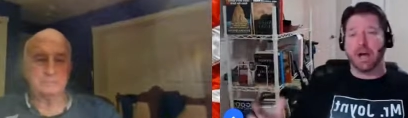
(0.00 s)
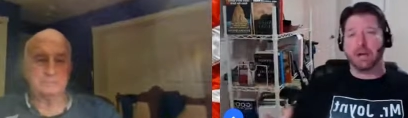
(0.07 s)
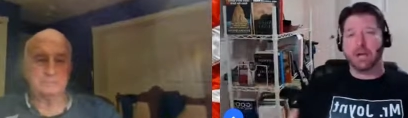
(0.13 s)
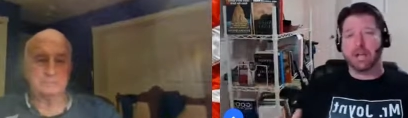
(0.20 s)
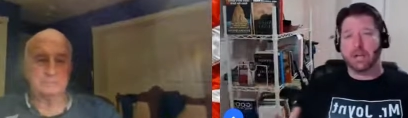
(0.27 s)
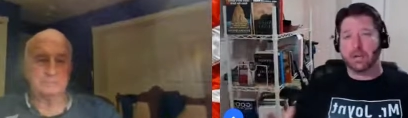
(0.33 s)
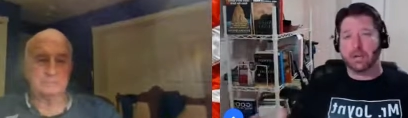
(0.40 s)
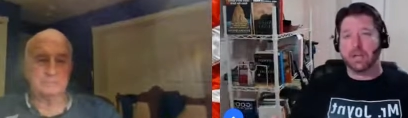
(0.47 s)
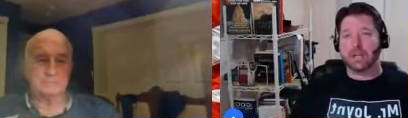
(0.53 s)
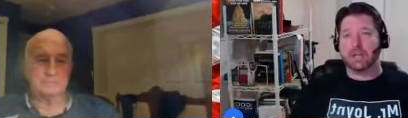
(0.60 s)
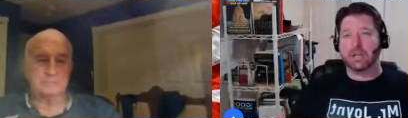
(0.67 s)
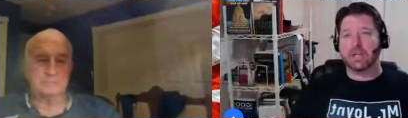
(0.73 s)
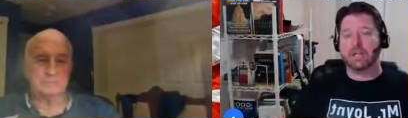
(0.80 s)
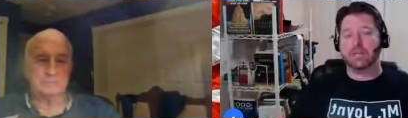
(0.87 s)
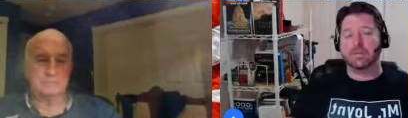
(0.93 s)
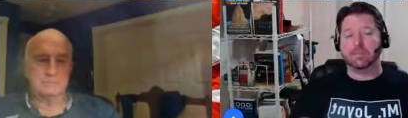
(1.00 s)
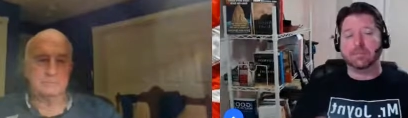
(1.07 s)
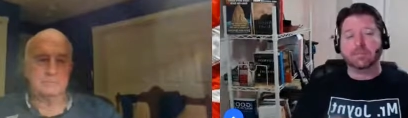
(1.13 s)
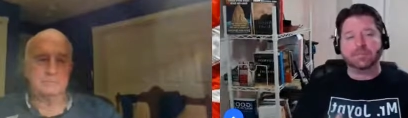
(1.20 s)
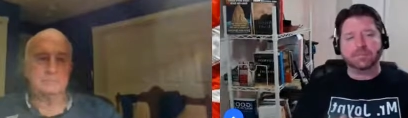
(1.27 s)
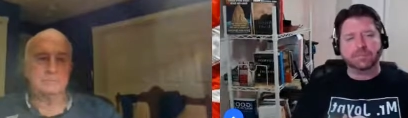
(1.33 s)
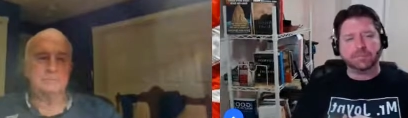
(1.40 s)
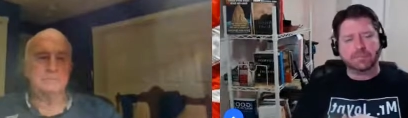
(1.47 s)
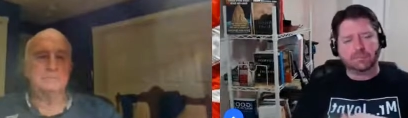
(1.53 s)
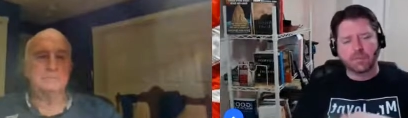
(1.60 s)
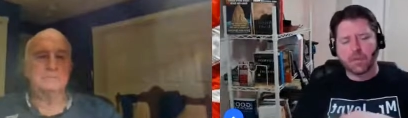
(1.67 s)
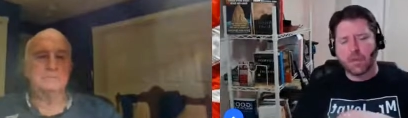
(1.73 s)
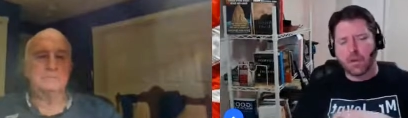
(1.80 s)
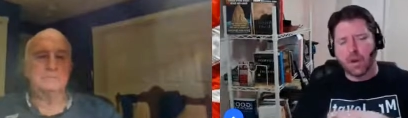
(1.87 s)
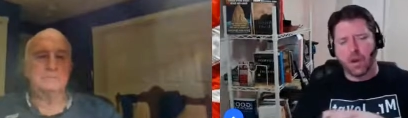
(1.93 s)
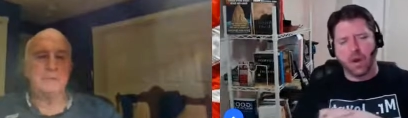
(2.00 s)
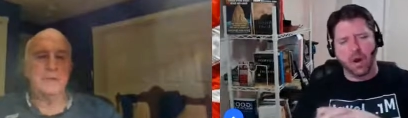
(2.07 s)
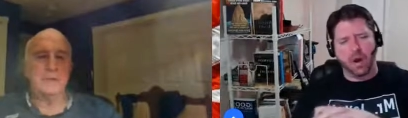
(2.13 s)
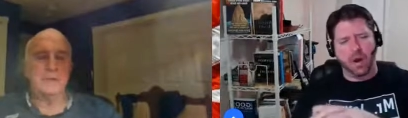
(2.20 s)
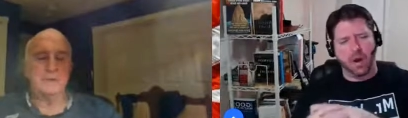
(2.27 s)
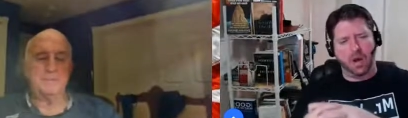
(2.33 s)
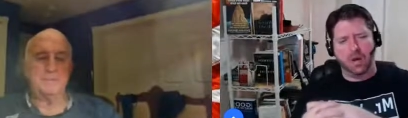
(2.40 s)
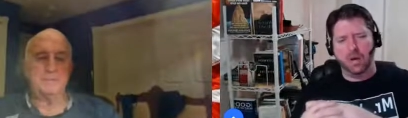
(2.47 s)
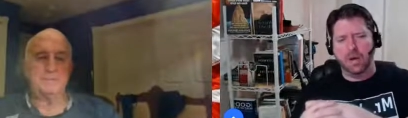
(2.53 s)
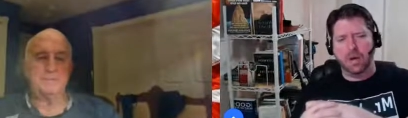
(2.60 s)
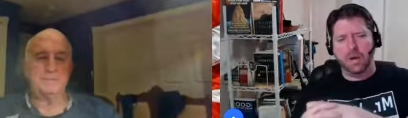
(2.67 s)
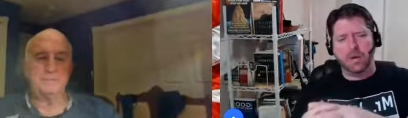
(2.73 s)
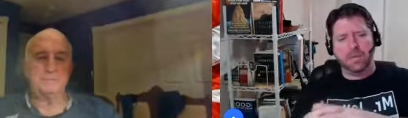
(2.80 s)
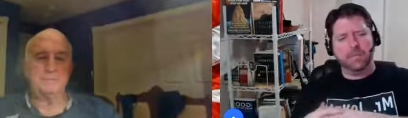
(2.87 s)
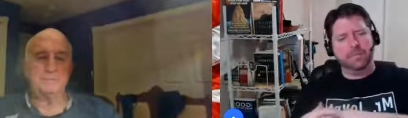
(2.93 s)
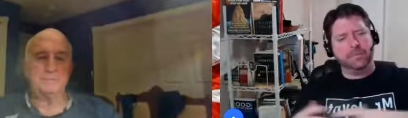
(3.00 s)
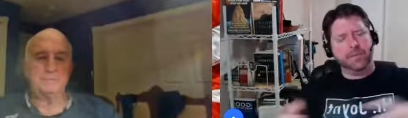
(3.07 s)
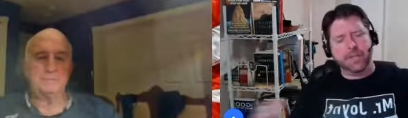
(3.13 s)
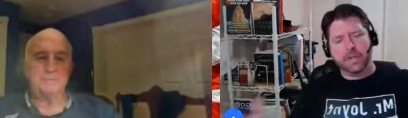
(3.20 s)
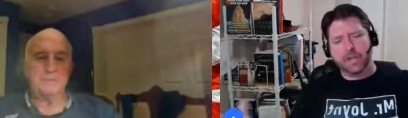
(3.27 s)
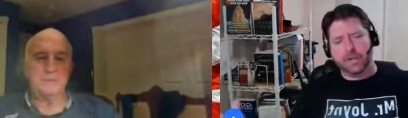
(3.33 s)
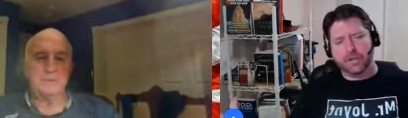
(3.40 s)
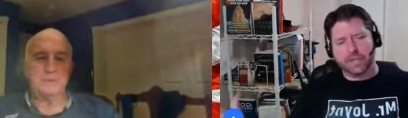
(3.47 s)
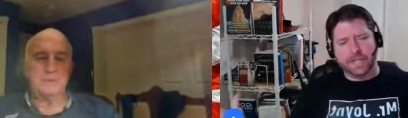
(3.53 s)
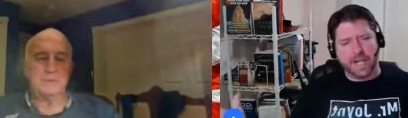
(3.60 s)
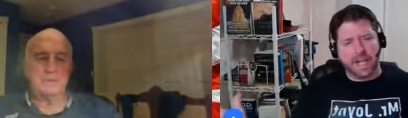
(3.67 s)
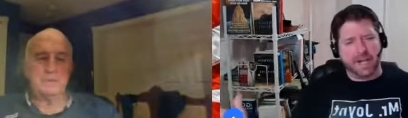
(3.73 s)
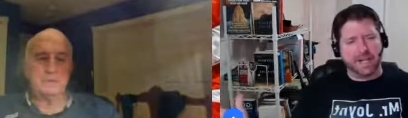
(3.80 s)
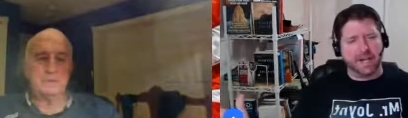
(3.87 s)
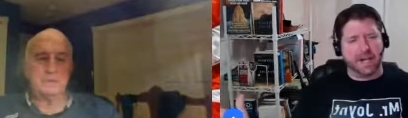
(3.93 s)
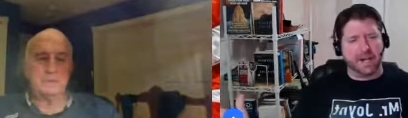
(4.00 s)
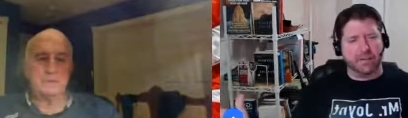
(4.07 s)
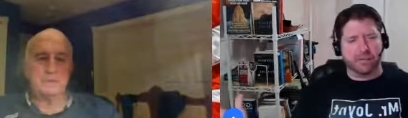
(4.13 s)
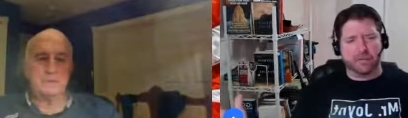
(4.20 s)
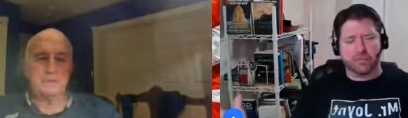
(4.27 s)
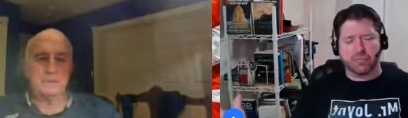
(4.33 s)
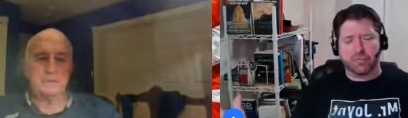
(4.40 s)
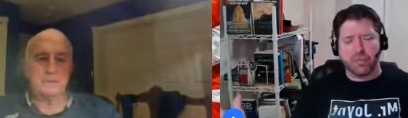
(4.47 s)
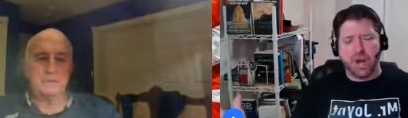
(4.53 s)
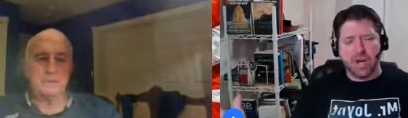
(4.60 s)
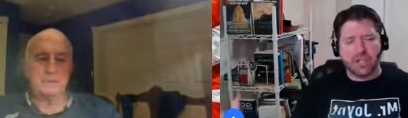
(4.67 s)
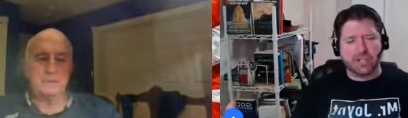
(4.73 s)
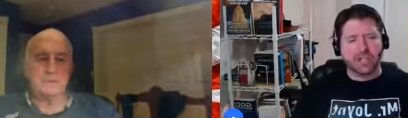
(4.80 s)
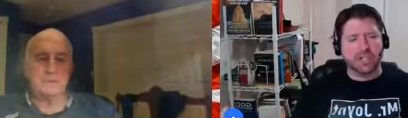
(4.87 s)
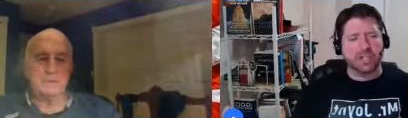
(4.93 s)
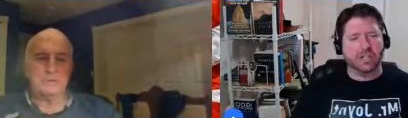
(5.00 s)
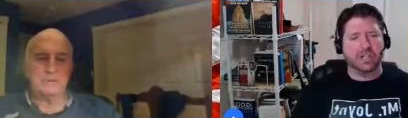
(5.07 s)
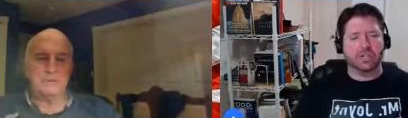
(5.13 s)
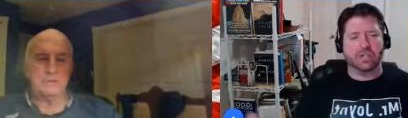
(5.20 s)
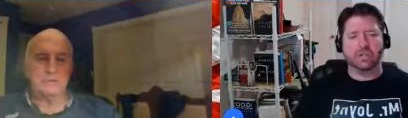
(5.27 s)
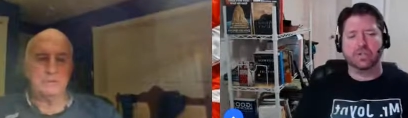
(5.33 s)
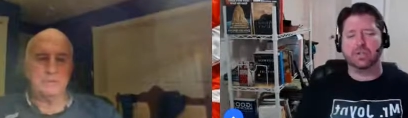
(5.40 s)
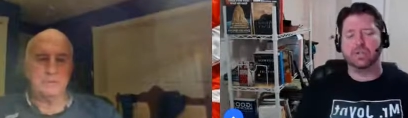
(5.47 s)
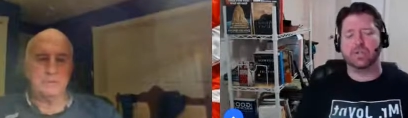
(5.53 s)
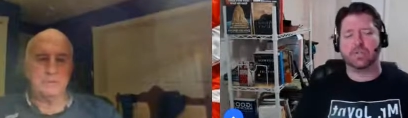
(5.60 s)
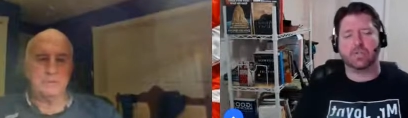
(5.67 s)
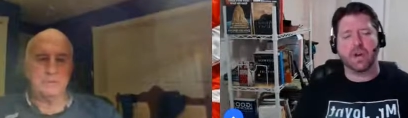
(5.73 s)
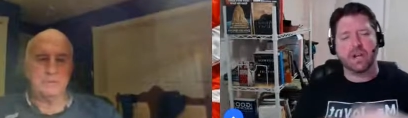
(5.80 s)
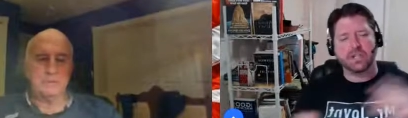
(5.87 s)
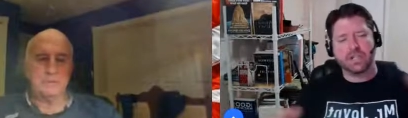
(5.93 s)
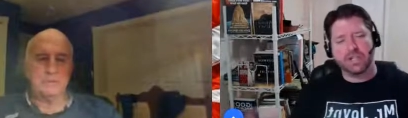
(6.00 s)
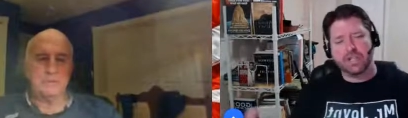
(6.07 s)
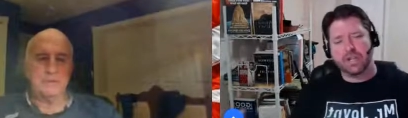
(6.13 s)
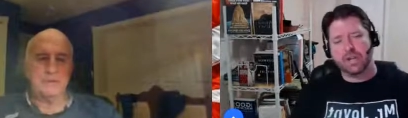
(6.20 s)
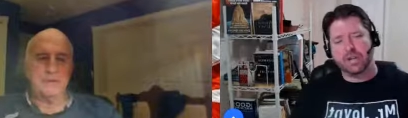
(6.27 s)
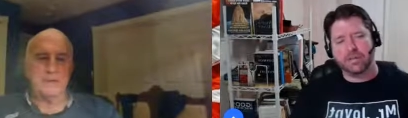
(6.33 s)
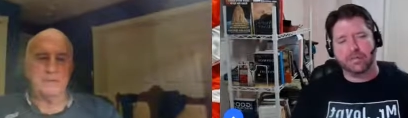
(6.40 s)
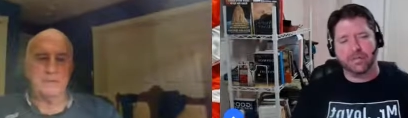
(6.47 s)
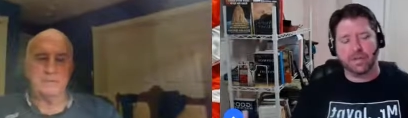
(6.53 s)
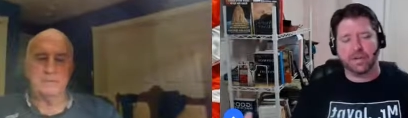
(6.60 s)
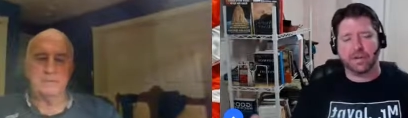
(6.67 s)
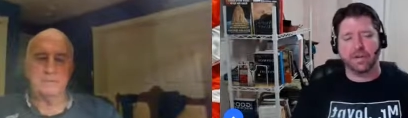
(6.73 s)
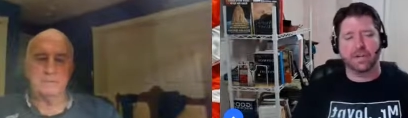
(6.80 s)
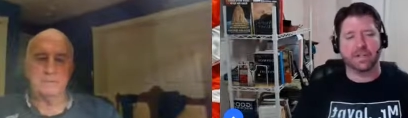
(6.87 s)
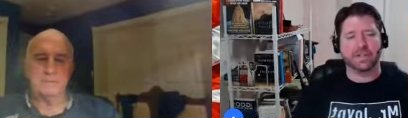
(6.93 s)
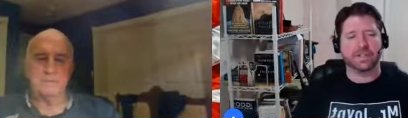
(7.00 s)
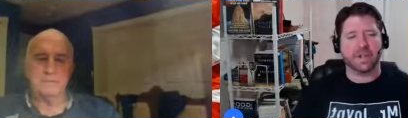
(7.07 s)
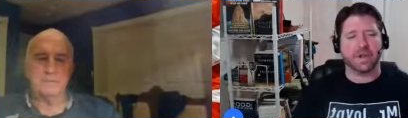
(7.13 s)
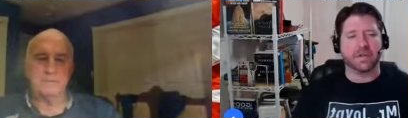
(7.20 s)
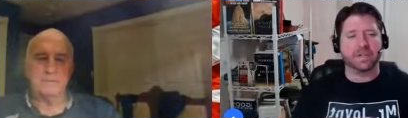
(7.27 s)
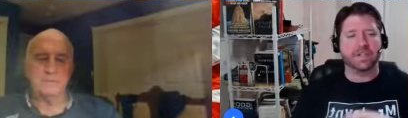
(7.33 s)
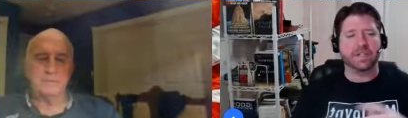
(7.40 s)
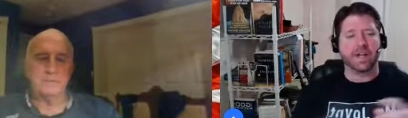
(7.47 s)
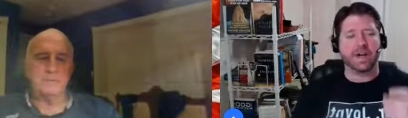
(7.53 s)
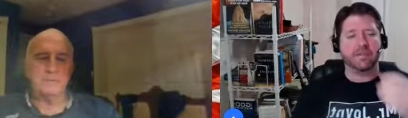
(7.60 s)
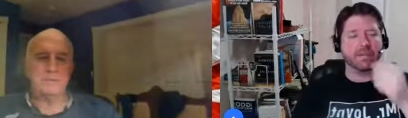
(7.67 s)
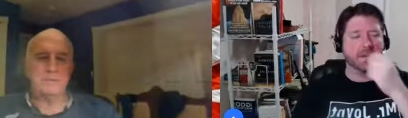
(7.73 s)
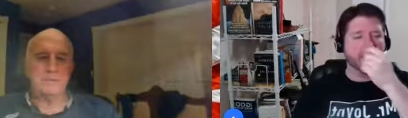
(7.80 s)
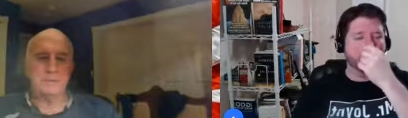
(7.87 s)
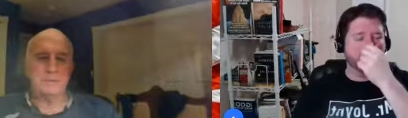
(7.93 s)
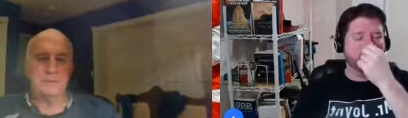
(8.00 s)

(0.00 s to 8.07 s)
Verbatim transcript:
Speaker 1: about Hillary Clinton. Yeah. Uh, you know, saying that it was Russian collusion, Russian yeah. interference, all this stuff.